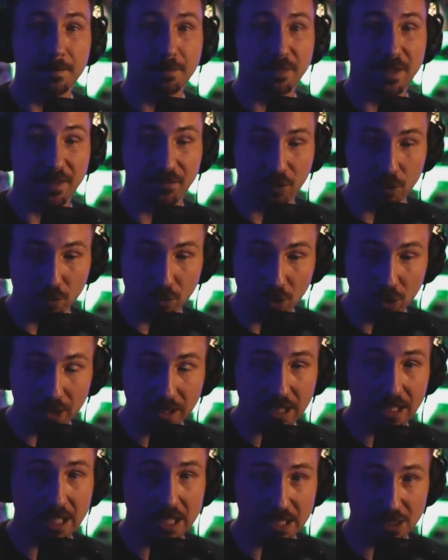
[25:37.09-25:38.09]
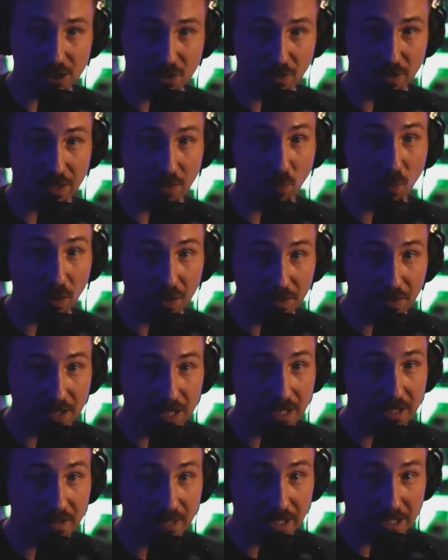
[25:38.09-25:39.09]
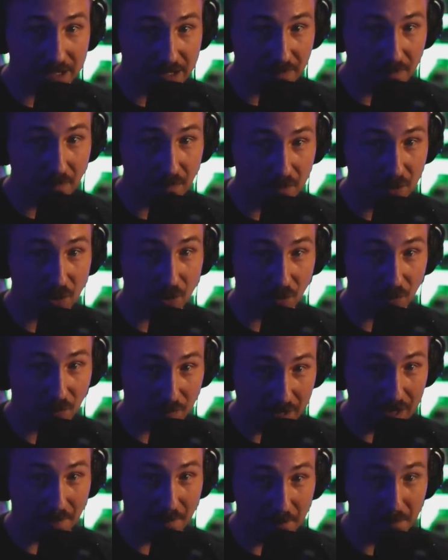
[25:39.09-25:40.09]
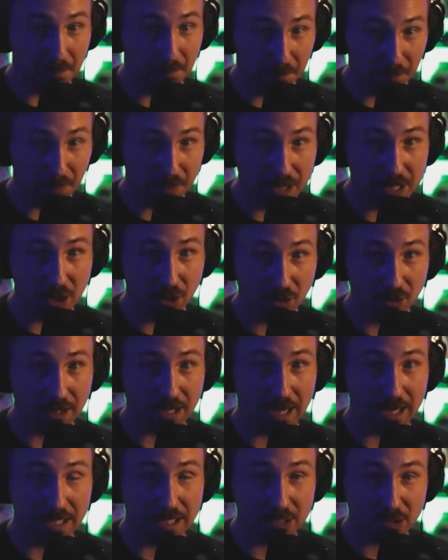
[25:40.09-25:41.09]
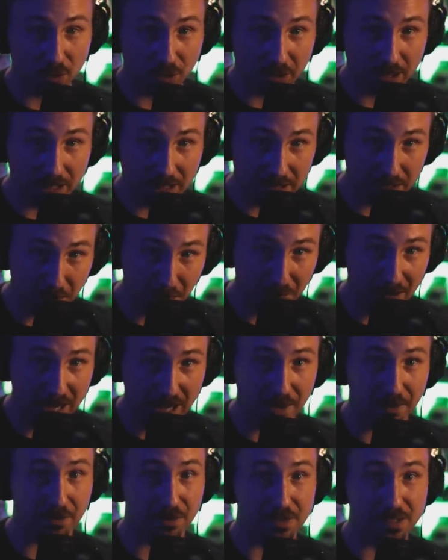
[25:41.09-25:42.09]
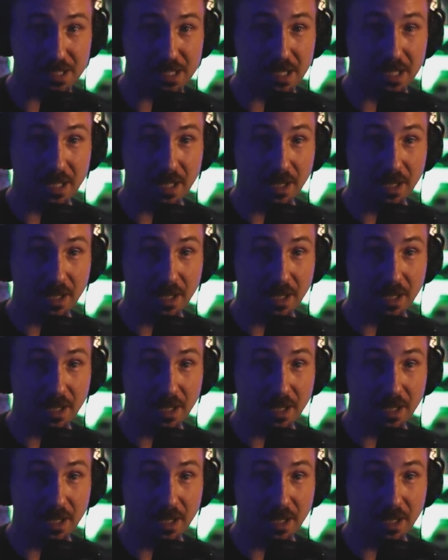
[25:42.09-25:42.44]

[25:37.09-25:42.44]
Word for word: If you look at history, one thing that I, you know, am pretty good at is looking at the patterns.